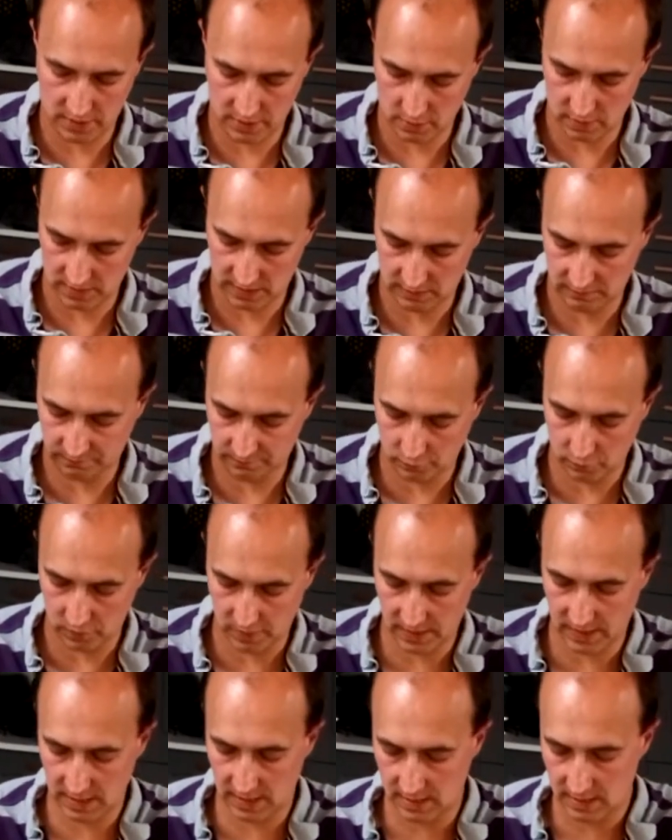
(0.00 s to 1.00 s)
got these 4
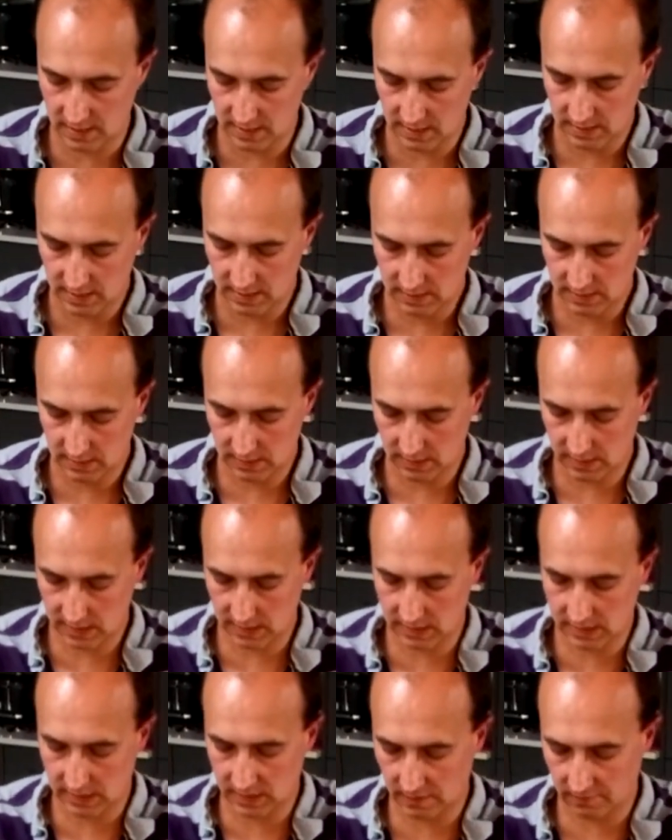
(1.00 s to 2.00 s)
here, so let's
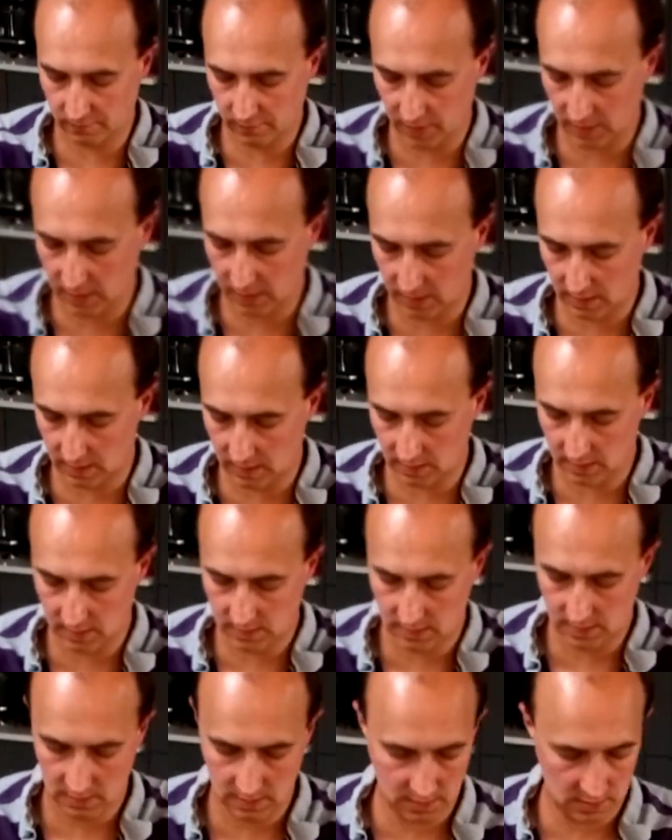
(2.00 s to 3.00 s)
see if we can
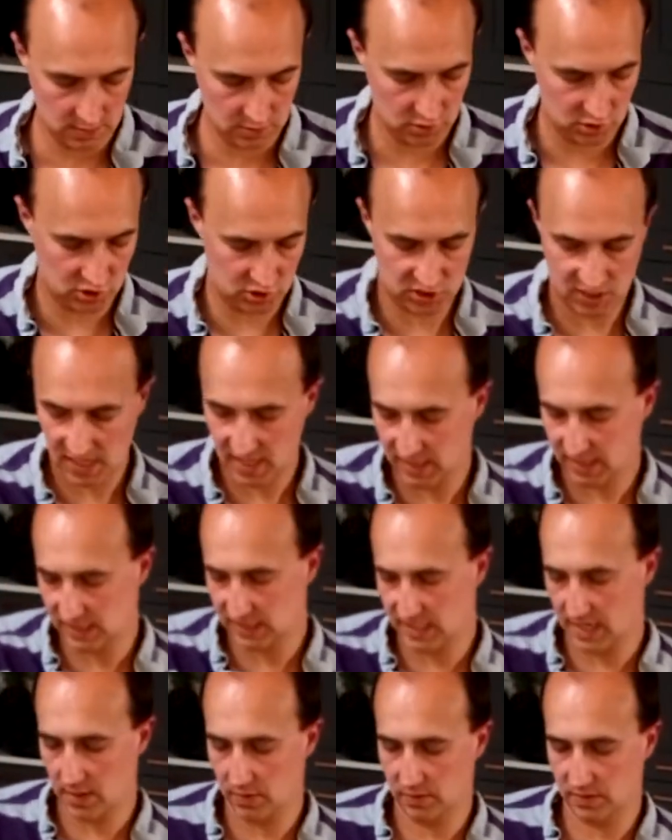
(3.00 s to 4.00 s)
share these
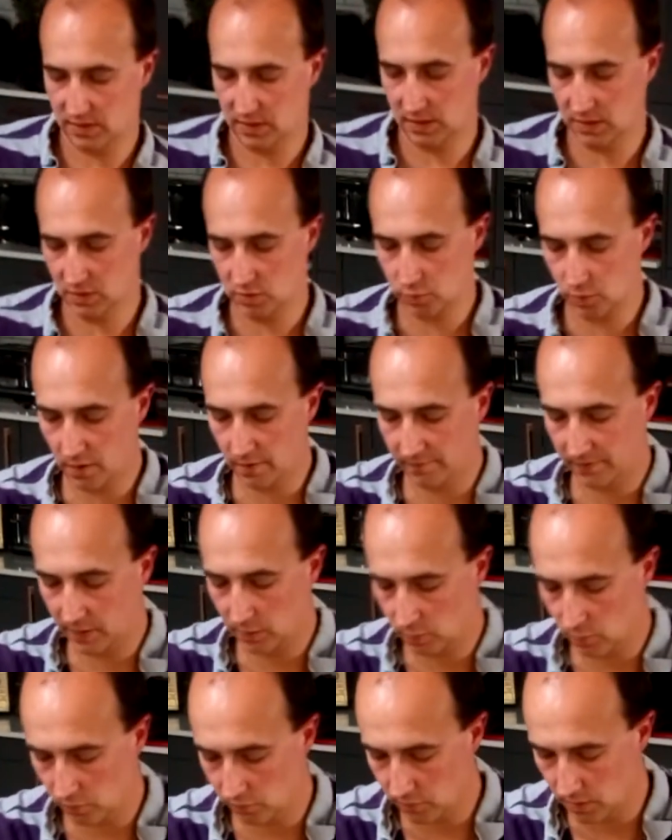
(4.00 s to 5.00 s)
out into the 12
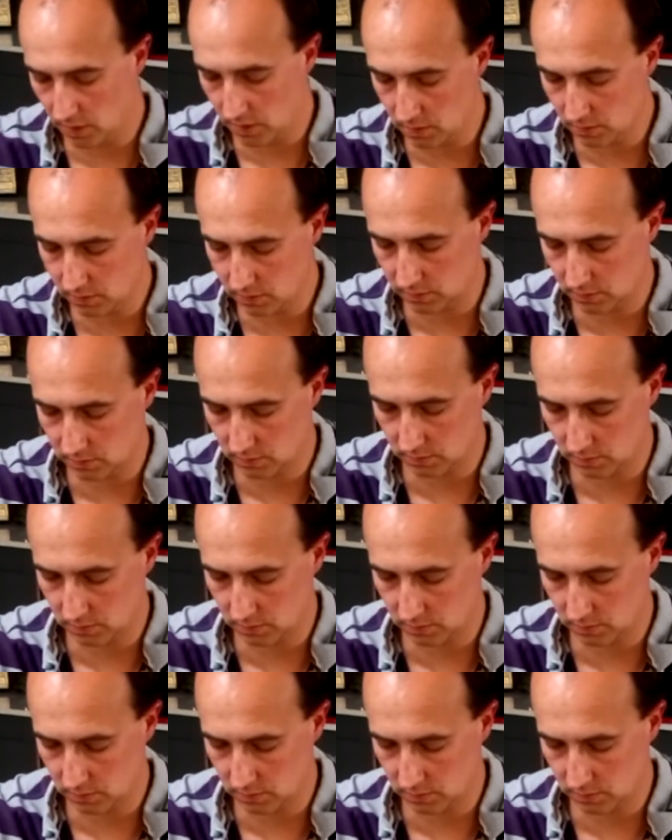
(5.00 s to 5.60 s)
equal rows,